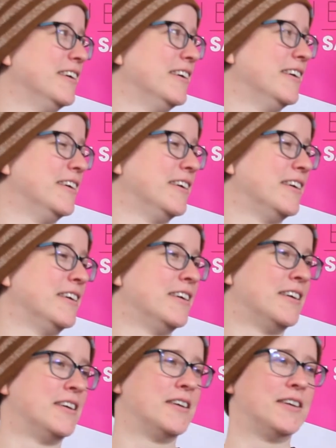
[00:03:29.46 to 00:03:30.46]

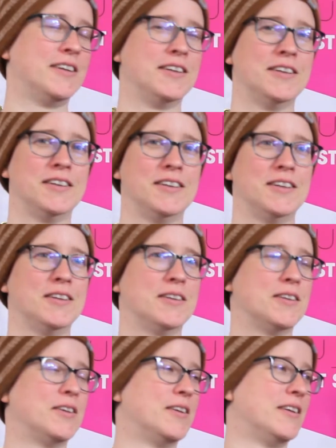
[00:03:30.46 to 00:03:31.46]

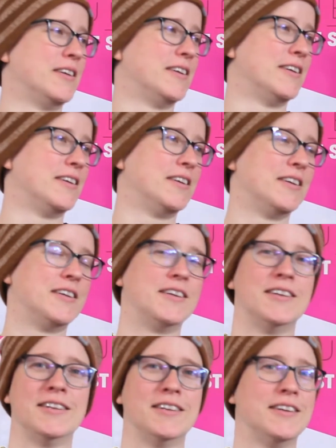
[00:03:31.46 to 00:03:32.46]

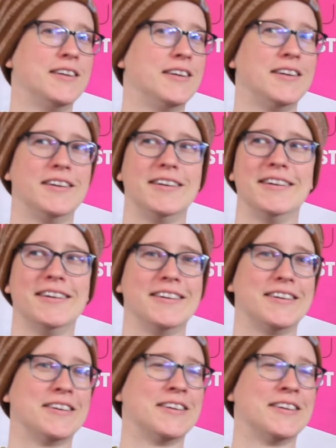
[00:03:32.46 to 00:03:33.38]
The person shown says nothing.